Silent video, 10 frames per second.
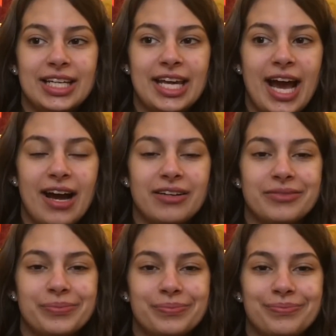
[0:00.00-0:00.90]
Yeah,
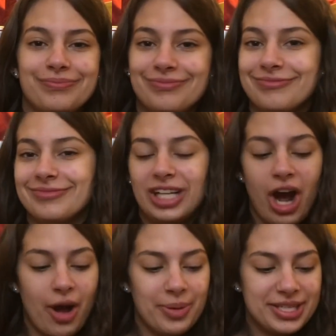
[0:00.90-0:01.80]

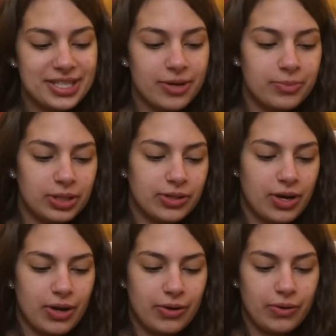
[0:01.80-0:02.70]
comment down
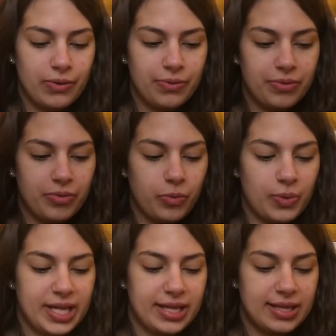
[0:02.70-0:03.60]
below
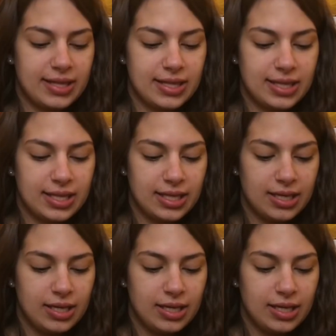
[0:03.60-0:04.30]
with,